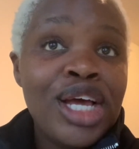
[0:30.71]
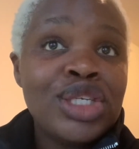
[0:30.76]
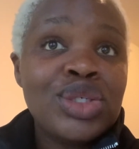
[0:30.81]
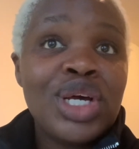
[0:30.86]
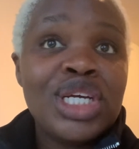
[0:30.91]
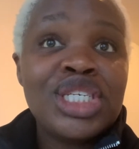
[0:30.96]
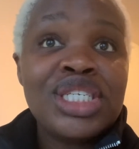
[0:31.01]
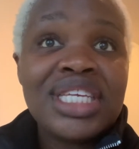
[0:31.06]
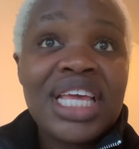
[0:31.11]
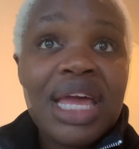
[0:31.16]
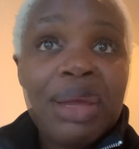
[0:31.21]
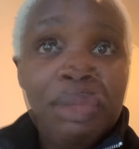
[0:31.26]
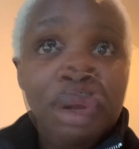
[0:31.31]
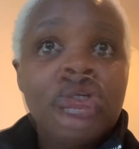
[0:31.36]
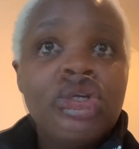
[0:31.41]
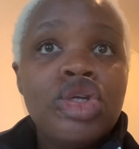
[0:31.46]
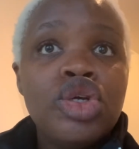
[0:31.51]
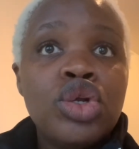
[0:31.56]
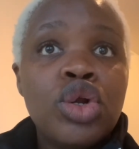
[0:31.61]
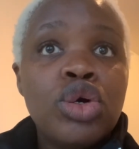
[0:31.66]
So I just came
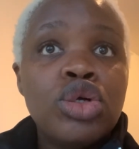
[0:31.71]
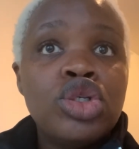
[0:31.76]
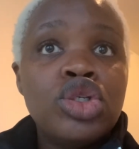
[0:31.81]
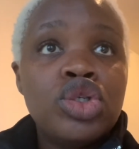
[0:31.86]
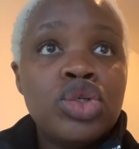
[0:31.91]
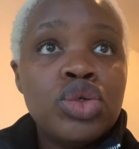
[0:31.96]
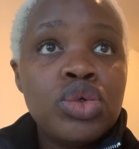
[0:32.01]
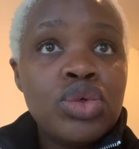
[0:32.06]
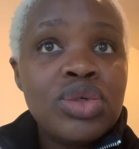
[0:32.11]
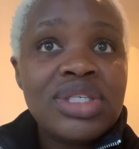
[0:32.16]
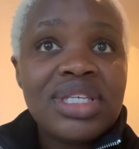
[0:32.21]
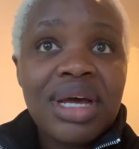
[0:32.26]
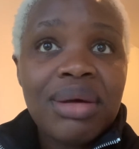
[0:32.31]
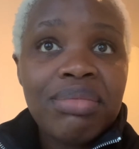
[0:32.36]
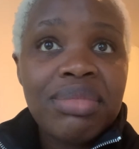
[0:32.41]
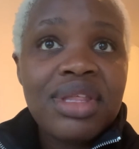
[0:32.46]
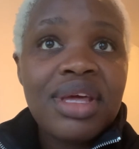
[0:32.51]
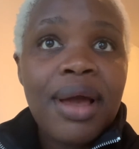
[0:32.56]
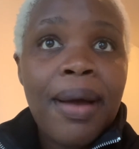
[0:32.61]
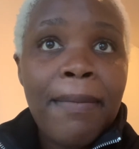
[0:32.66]
on, you know, do
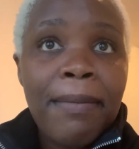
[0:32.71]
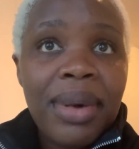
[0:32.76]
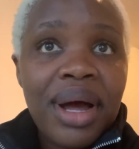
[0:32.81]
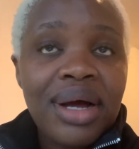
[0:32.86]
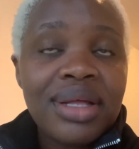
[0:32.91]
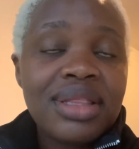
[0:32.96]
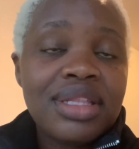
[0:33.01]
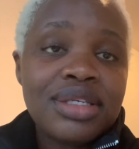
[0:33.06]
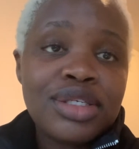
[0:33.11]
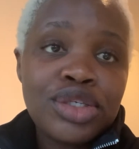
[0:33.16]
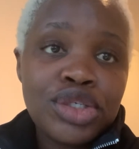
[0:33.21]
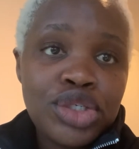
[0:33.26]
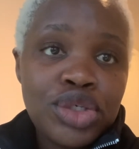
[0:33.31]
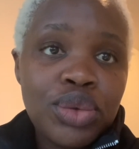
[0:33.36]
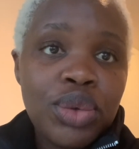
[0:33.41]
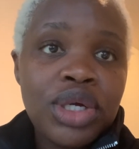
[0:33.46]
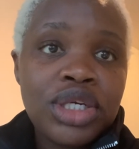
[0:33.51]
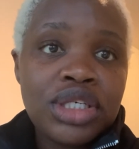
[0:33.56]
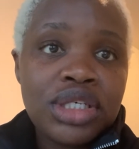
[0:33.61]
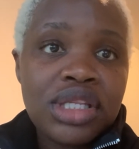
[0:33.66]
something about the
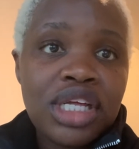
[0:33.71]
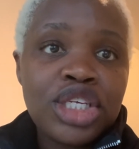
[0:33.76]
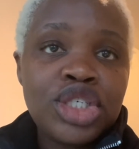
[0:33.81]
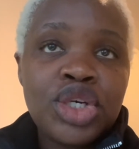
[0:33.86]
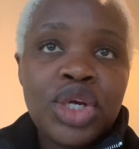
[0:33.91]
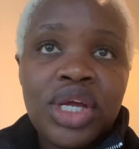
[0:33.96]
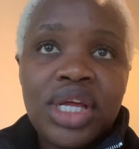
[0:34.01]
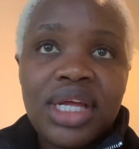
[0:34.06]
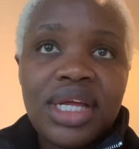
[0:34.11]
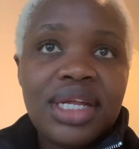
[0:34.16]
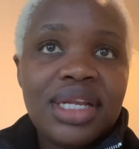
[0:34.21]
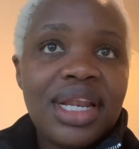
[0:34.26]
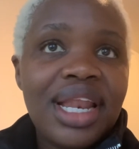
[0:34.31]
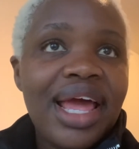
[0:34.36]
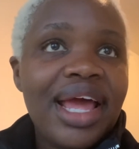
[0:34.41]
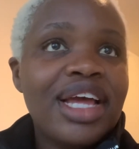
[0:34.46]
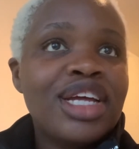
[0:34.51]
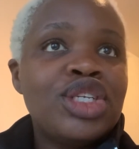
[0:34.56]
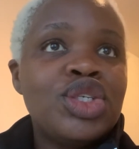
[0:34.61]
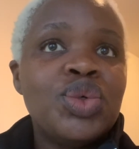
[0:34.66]
situation that you're in.
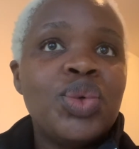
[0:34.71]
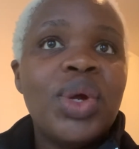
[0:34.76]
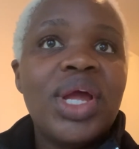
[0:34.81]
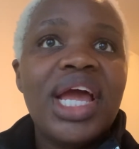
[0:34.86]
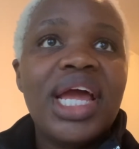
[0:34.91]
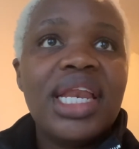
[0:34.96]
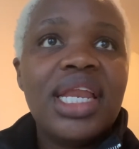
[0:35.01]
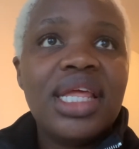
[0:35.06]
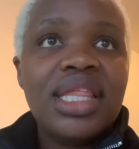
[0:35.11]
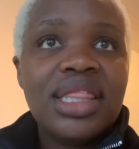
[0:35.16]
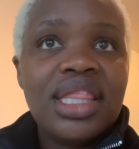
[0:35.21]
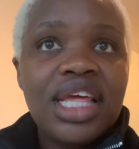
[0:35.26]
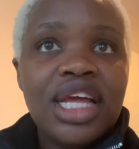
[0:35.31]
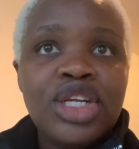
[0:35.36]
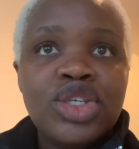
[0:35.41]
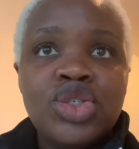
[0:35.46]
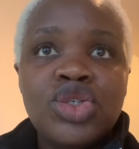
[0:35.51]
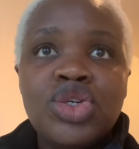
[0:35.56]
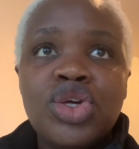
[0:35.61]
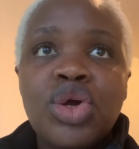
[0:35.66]
Like, do
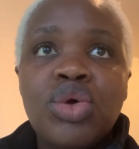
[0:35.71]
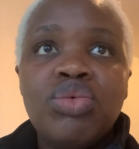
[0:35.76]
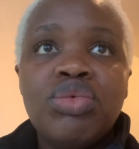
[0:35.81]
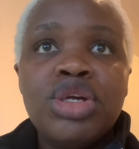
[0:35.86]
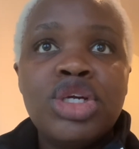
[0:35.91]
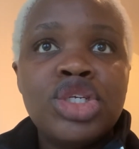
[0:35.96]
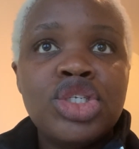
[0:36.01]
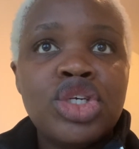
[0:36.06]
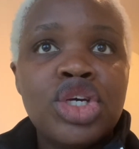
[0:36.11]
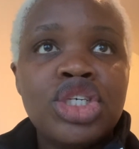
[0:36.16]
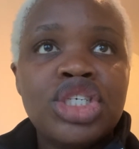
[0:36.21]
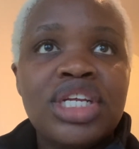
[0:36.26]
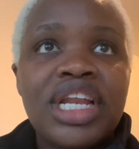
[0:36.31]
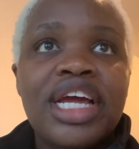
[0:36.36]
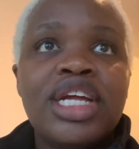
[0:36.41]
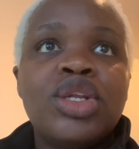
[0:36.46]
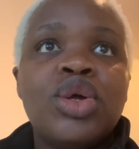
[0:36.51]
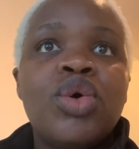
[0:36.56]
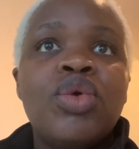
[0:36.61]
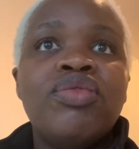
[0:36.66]
anything. Do your research.
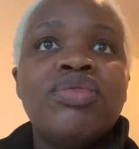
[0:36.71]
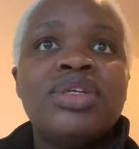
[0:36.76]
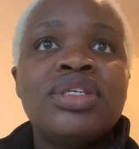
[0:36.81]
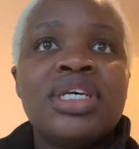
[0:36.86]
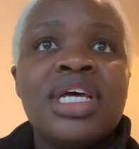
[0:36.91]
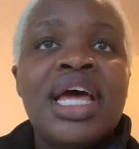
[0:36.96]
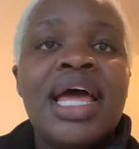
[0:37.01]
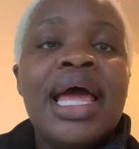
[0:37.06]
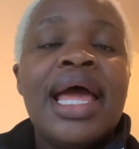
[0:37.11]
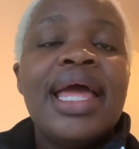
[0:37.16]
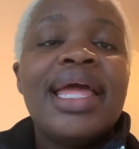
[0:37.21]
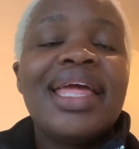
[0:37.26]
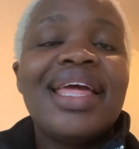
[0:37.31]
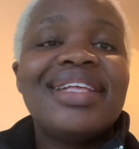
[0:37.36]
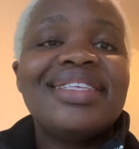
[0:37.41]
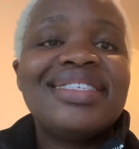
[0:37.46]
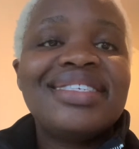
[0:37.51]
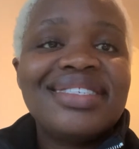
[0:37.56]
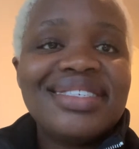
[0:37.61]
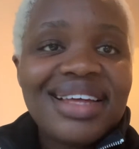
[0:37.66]
Like, don't
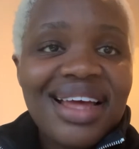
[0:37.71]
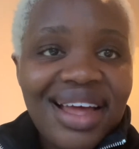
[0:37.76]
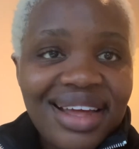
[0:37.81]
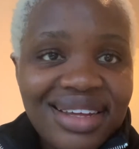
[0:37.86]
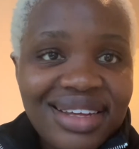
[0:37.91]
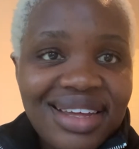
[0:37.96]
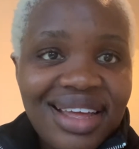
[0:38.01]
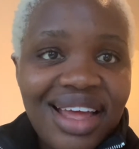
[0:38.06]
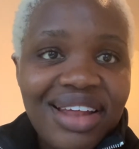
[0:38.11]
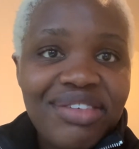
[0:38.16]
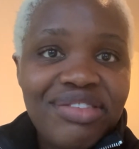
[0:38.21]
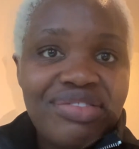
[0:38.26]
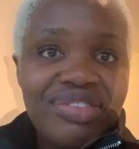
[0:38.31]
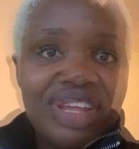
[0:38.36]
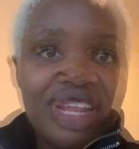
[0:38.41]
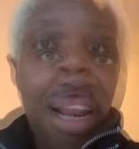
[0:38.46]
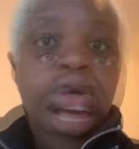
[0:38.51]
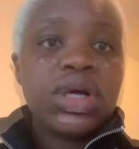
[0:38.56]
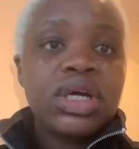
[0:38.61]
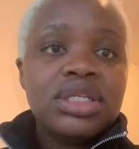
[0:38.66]
get stuck and
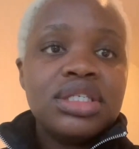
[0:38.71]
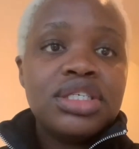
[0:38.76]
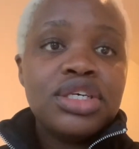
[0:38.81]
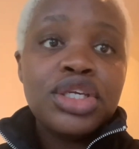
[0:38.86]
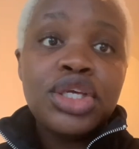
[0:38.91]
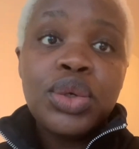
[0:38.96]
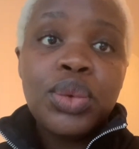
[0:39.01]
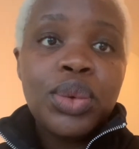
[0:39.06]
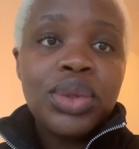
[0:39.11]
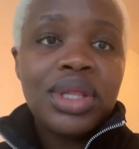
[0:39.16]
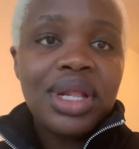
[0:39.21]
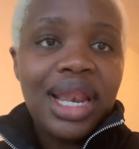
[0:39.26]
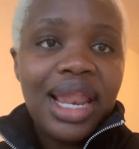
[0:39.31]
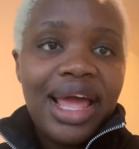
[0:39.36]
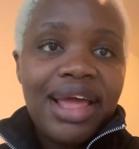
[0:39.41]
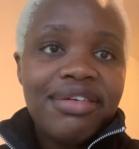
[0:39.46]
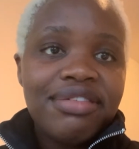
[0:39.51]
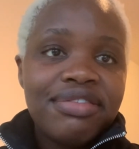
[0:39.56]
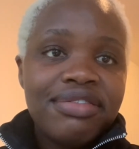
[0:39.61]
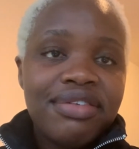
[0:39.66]
feel continue with
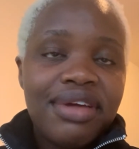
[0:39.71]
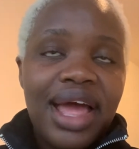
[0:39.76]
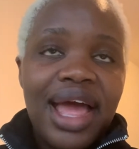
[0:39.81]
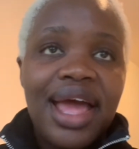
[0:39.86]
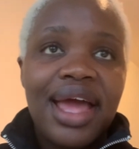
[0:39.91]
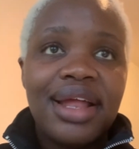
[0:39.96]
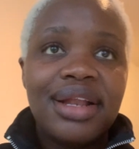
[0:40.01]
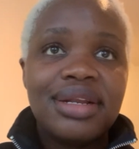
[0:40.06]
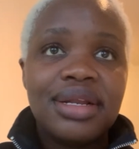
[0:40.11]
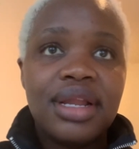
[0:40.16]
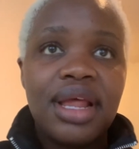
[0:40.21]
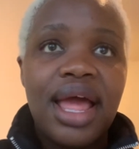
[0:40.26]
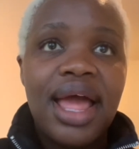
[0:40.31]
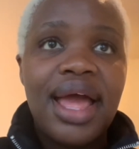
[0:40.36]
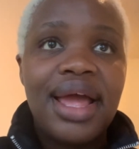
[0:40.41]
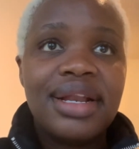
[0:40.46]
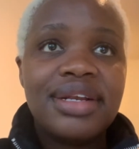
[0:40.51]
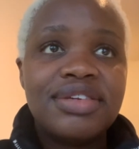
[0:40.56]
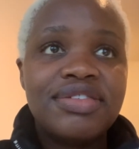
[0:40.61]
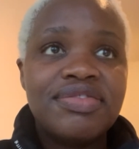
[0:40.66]
life
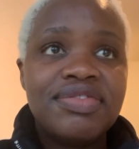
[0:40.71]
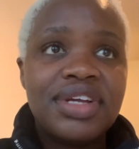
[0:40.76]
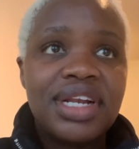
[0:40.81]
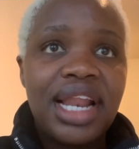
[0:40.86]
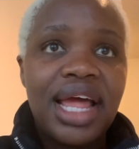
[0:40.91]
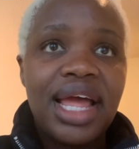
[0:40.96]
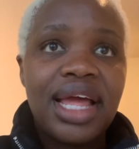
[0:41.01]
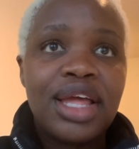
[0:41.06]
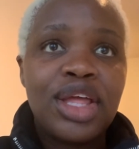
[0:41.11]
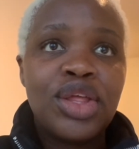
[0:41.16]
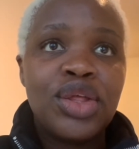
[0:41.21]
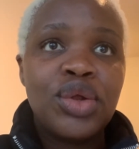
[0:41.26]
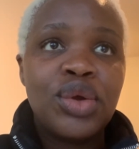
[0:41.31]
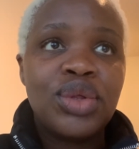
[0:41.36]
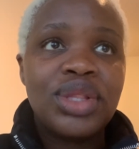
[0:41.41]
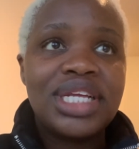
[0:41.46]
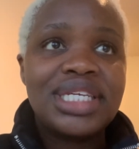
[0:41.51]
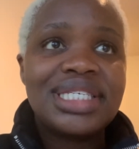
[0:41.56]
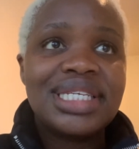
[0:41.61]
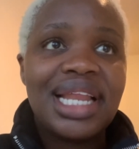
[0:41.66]
and feel like, you know,
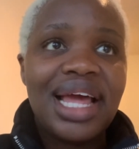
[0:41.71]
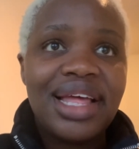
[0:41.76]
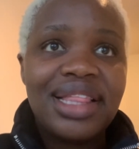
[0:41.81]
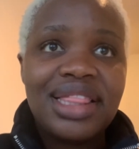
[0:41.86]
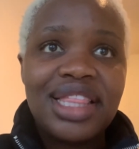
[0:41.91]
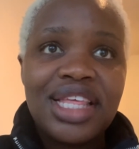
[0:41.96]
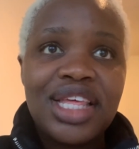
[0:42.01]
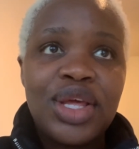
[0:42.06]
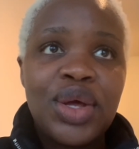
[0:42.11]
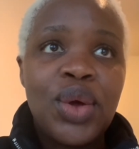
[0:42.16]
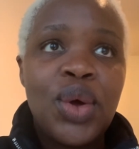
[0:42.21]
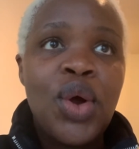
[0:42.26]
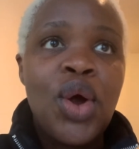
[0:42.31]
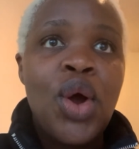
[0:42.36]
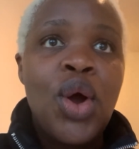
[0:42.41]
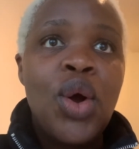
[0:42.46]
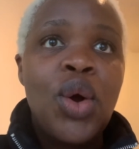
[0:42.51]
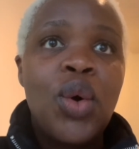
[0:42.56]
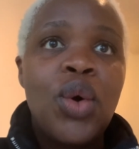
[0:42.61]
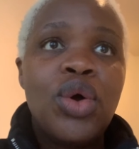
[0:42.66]
there's nothing
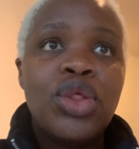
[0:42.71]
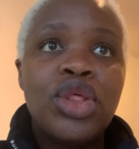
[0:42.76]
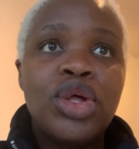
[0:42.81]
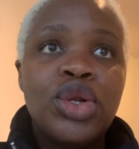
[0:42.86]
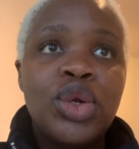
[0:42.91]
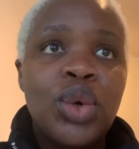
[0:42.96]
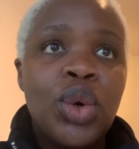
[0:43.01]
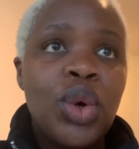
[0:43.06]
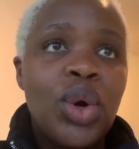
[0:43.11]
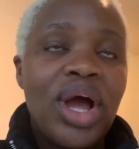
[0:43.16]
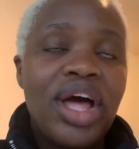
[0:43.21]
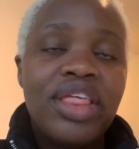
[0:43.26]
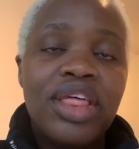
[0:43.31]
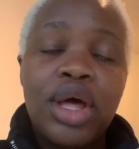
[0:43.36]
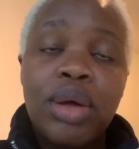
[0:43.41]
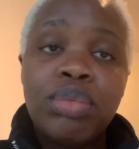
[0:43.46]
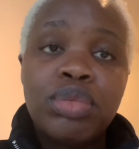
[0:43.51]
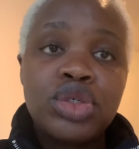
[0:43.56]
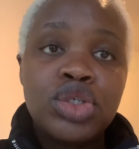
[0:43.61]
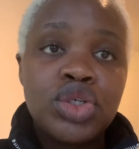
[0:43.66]
or there are no other
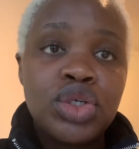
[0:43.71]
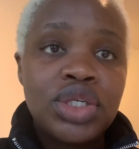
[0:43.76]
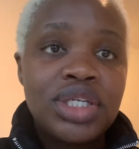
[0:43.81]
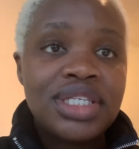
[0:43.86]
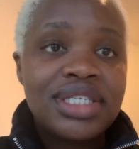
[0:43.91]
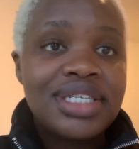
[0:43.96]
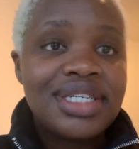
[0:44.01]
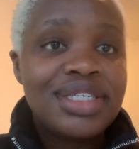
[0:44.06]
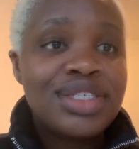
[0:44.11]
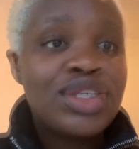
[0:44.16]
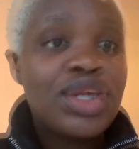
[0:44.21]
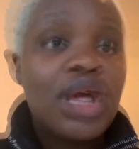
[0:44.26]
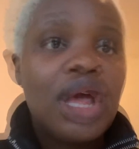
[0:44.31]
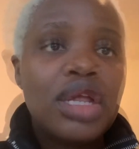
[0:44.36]
opportunities.